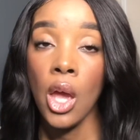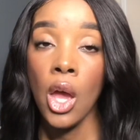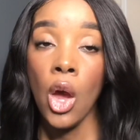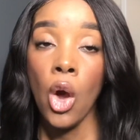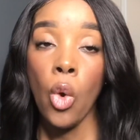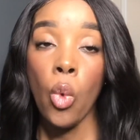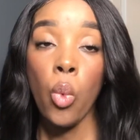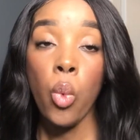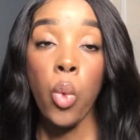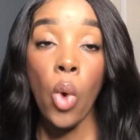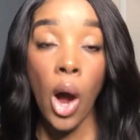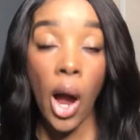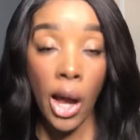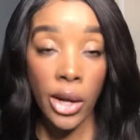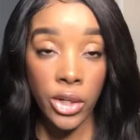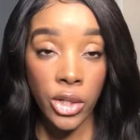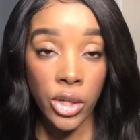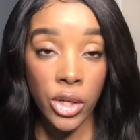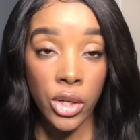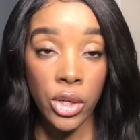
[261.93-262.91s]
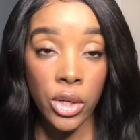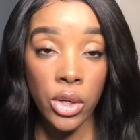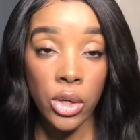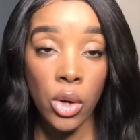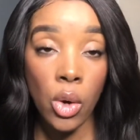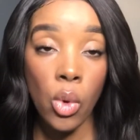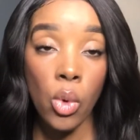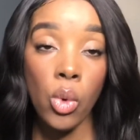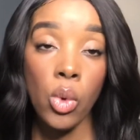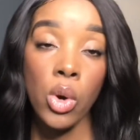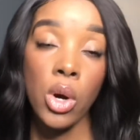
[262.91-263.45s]
water
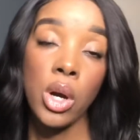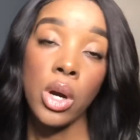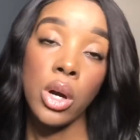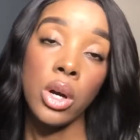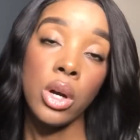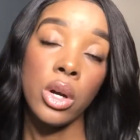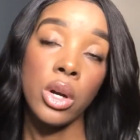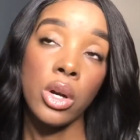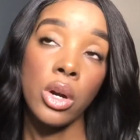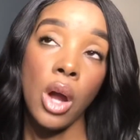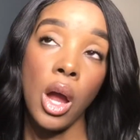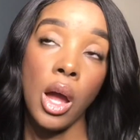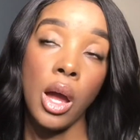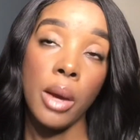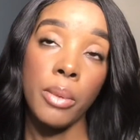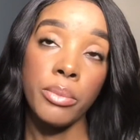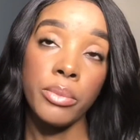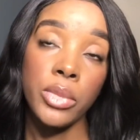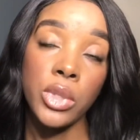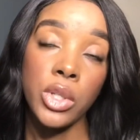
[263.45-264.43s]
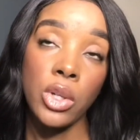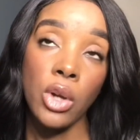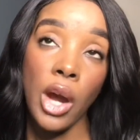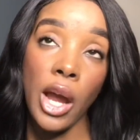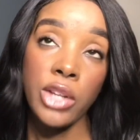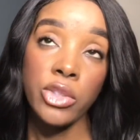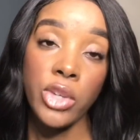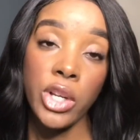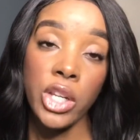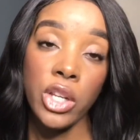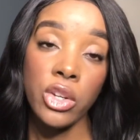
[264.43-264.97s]
or you're
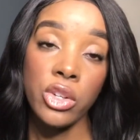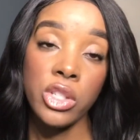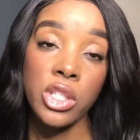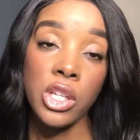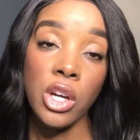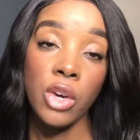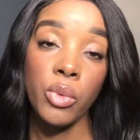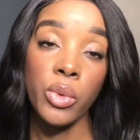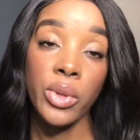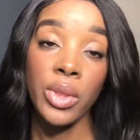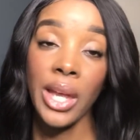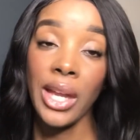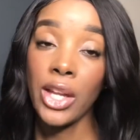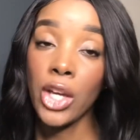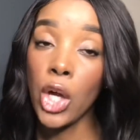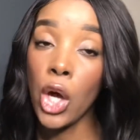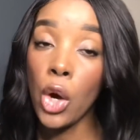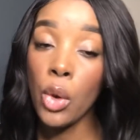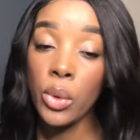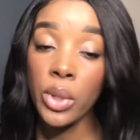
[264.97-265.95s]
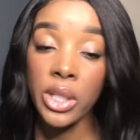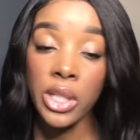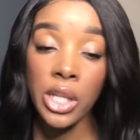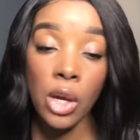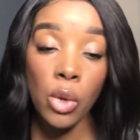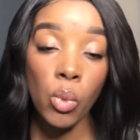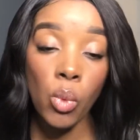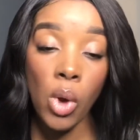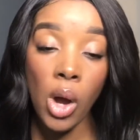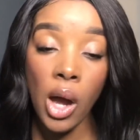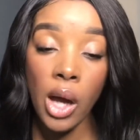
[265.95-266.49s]
hydrating yourself with like coconut
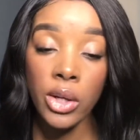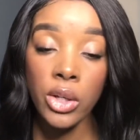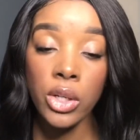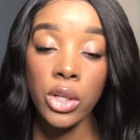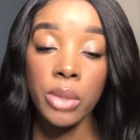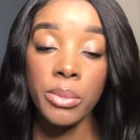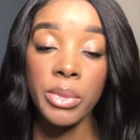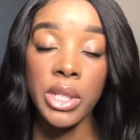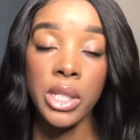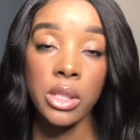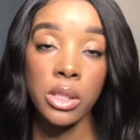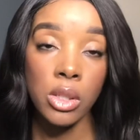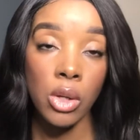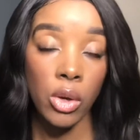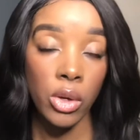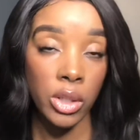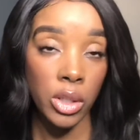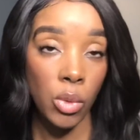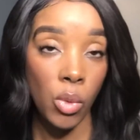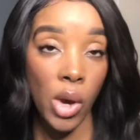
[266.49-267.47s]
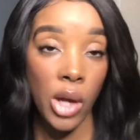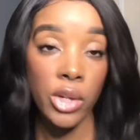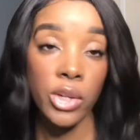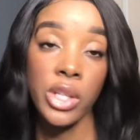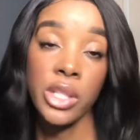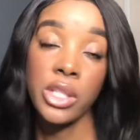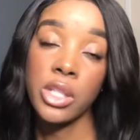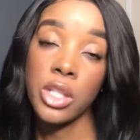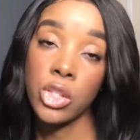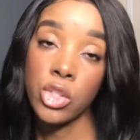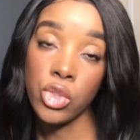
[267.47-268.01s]
water, because coconut water
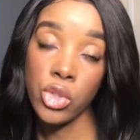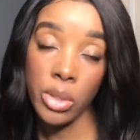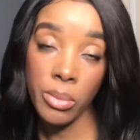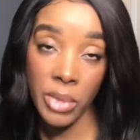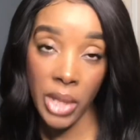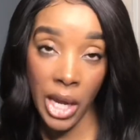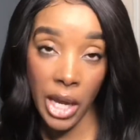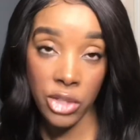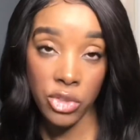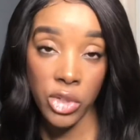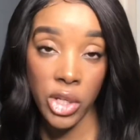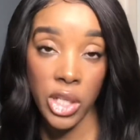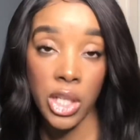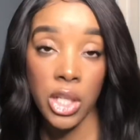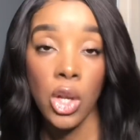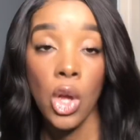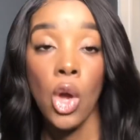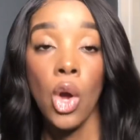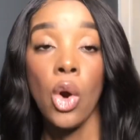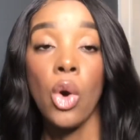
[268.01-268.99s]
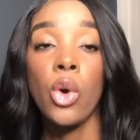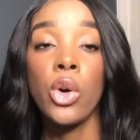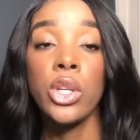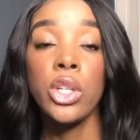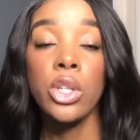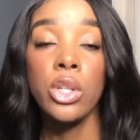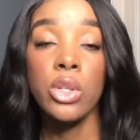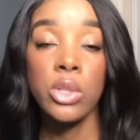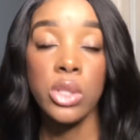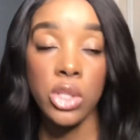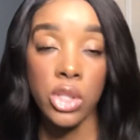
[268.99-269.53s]
is extremely hydrating, or
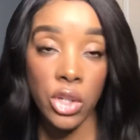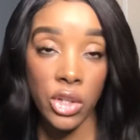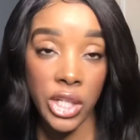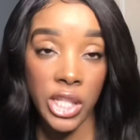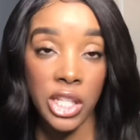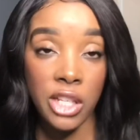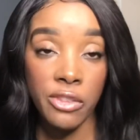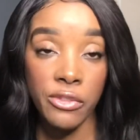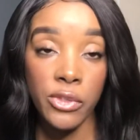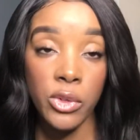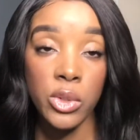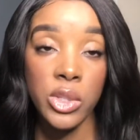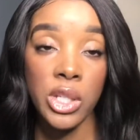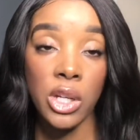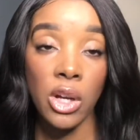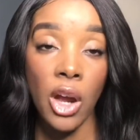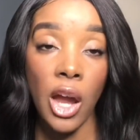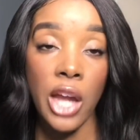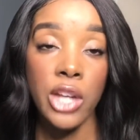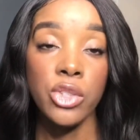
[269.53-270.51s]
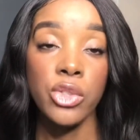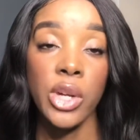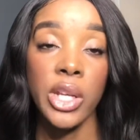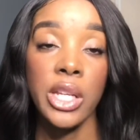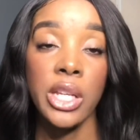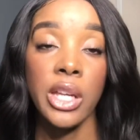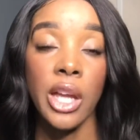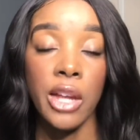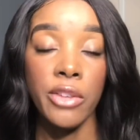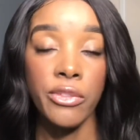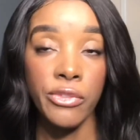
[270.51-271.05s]
you're eating foods that are hydrating
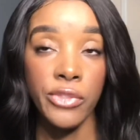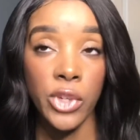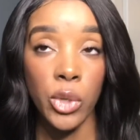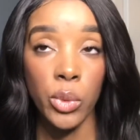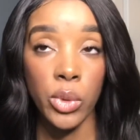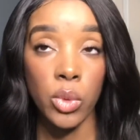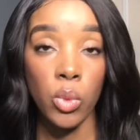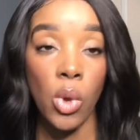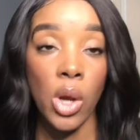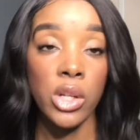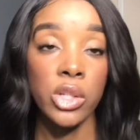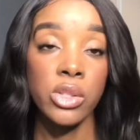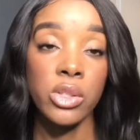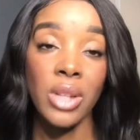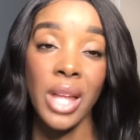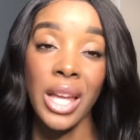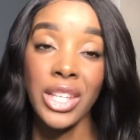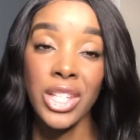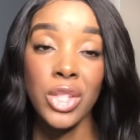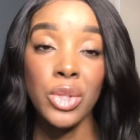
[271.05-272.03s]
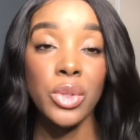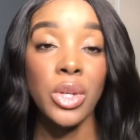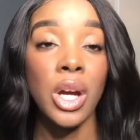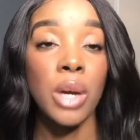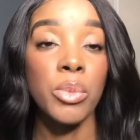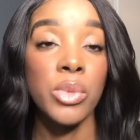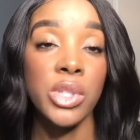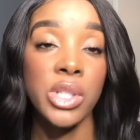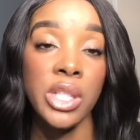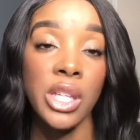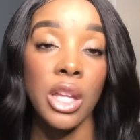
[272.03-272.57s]
and filled with water, so like
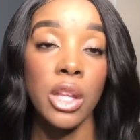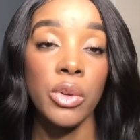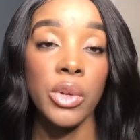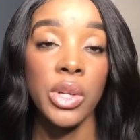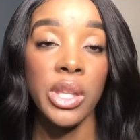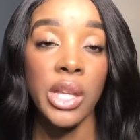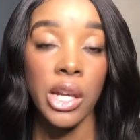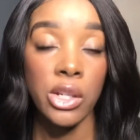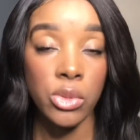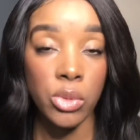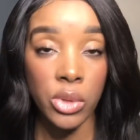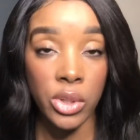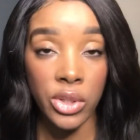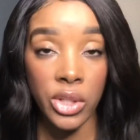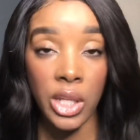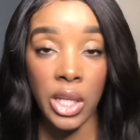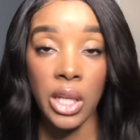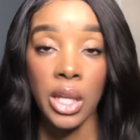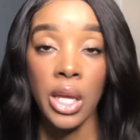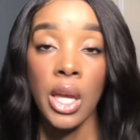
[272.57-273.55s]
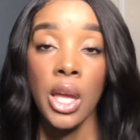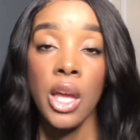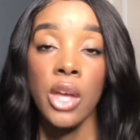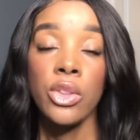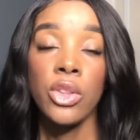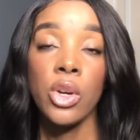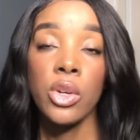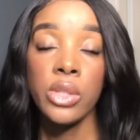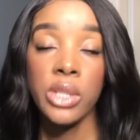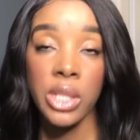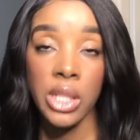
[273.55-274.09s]
cucumber, celery, that sort of thing.
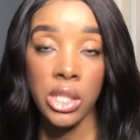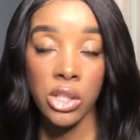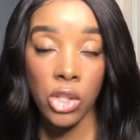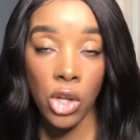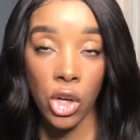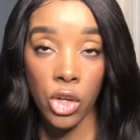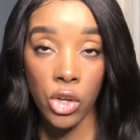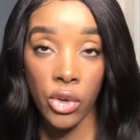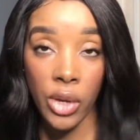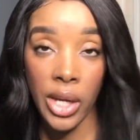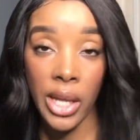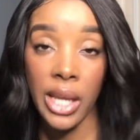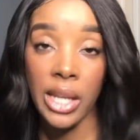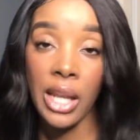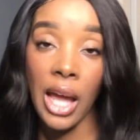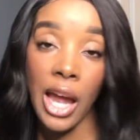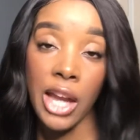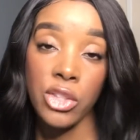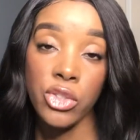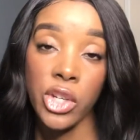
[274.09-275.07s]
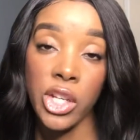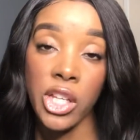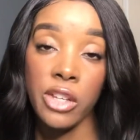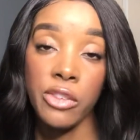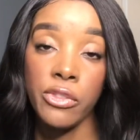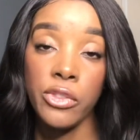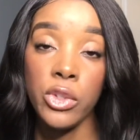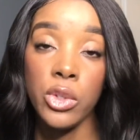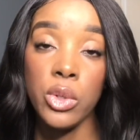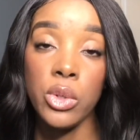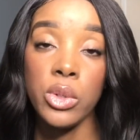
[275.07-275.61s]
Those things are great in hydrating
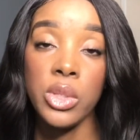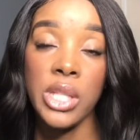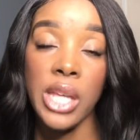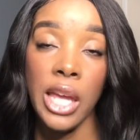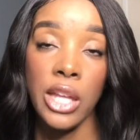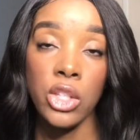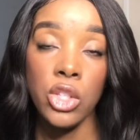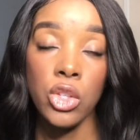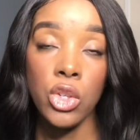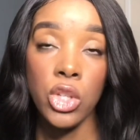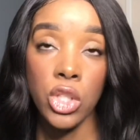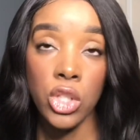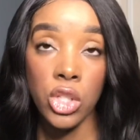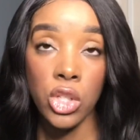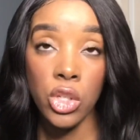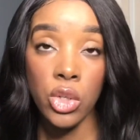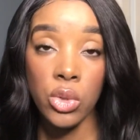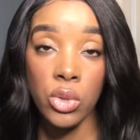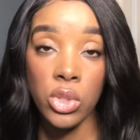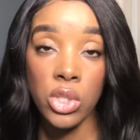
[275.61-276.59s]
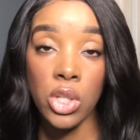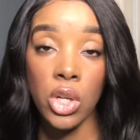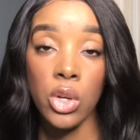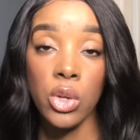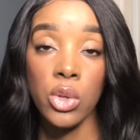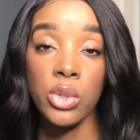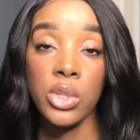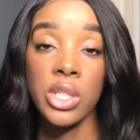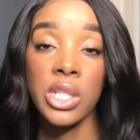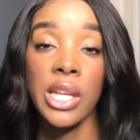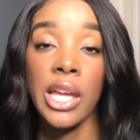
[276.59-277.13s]
foods, and you can use
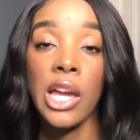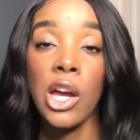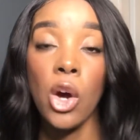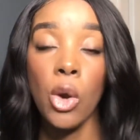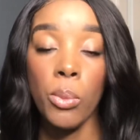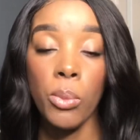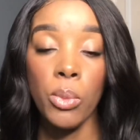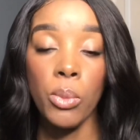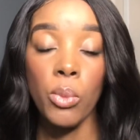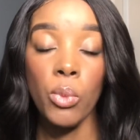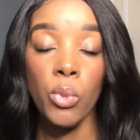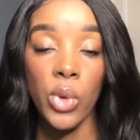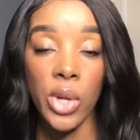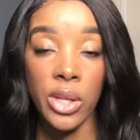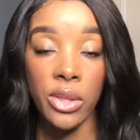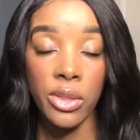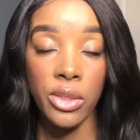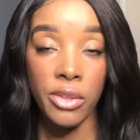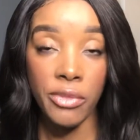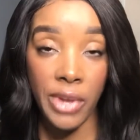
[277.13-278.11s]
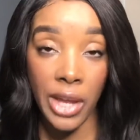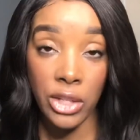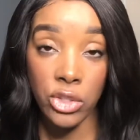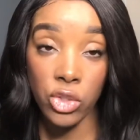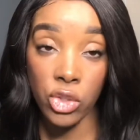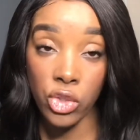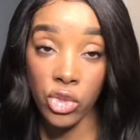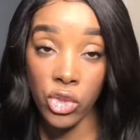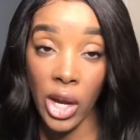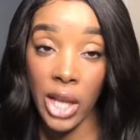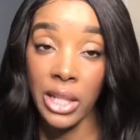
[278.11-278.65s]
those to help with the vaginal
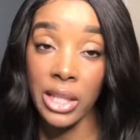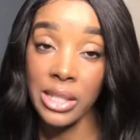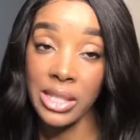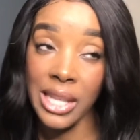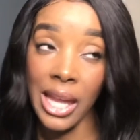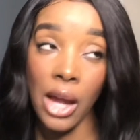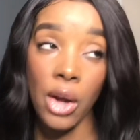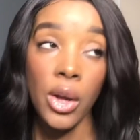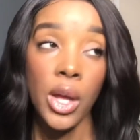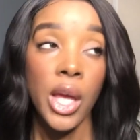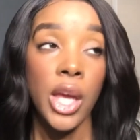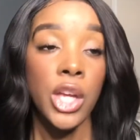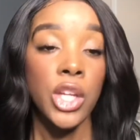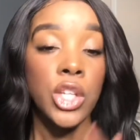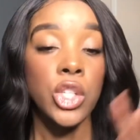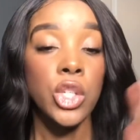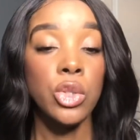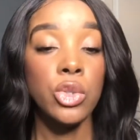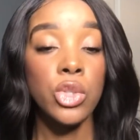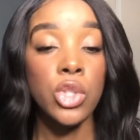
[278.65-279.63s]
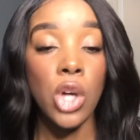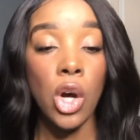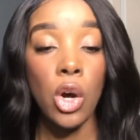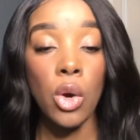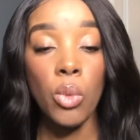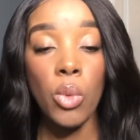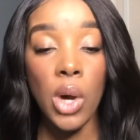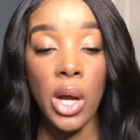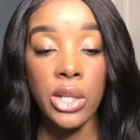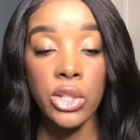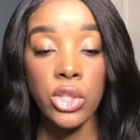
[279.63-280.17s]
dryness. Now, you don't
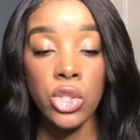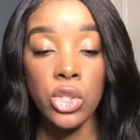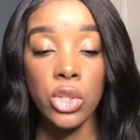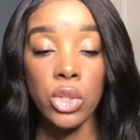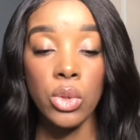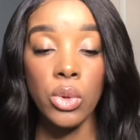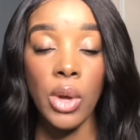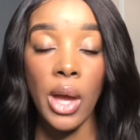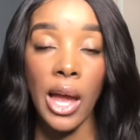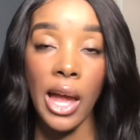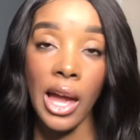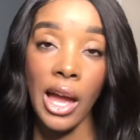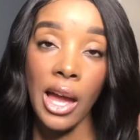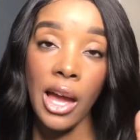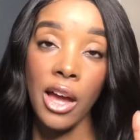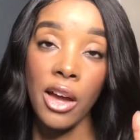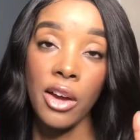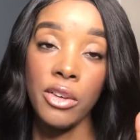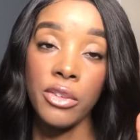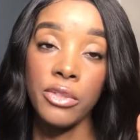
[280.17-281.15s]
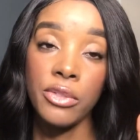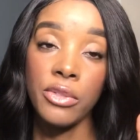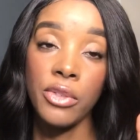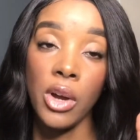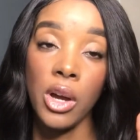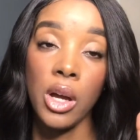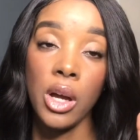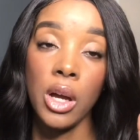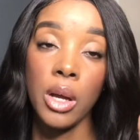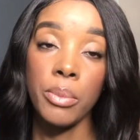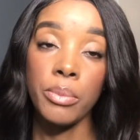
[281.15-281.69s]
want to have
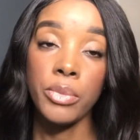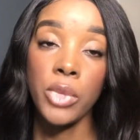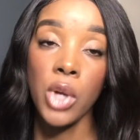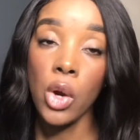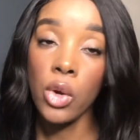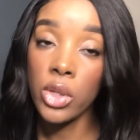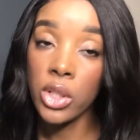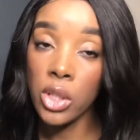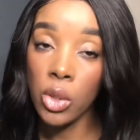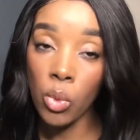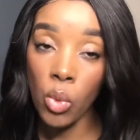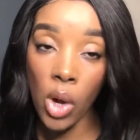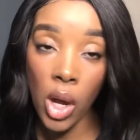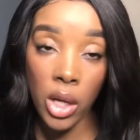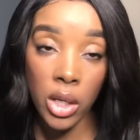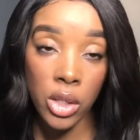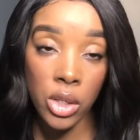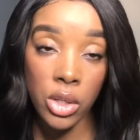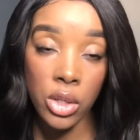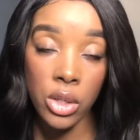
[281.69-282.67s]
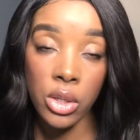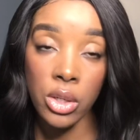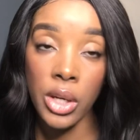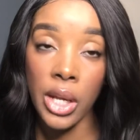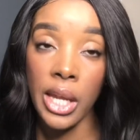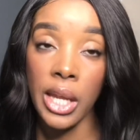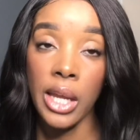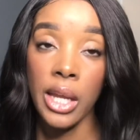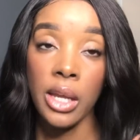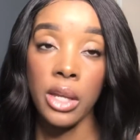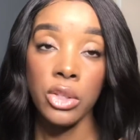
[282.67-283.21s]
coconut water
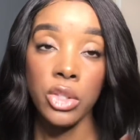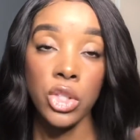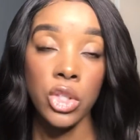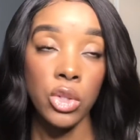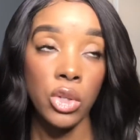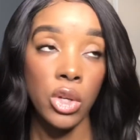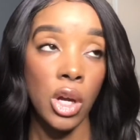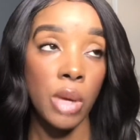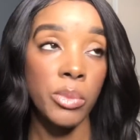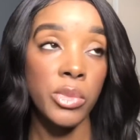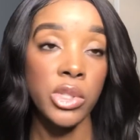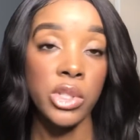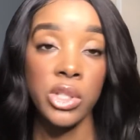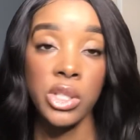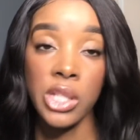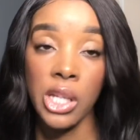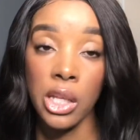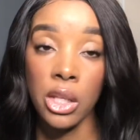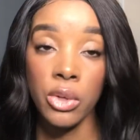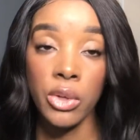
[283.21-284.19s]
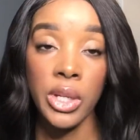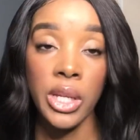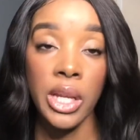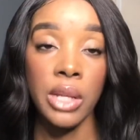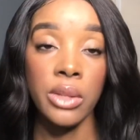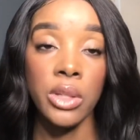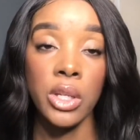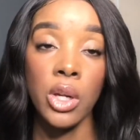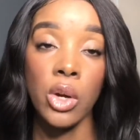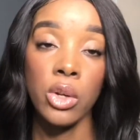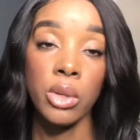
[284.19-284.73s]
and cucumbers and celery
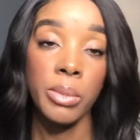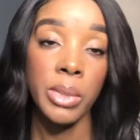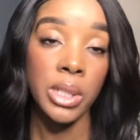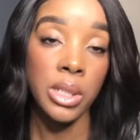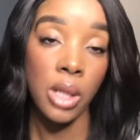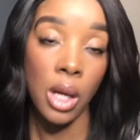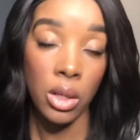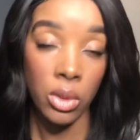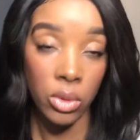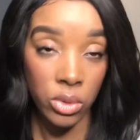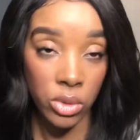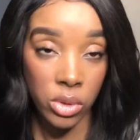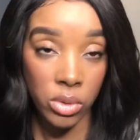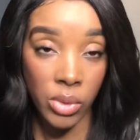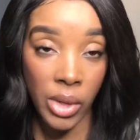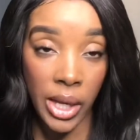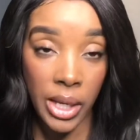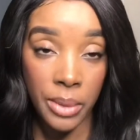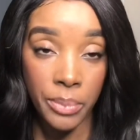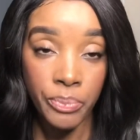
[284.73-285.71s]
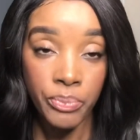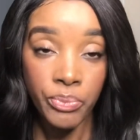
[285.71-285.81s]
and then go to McDonald's, right?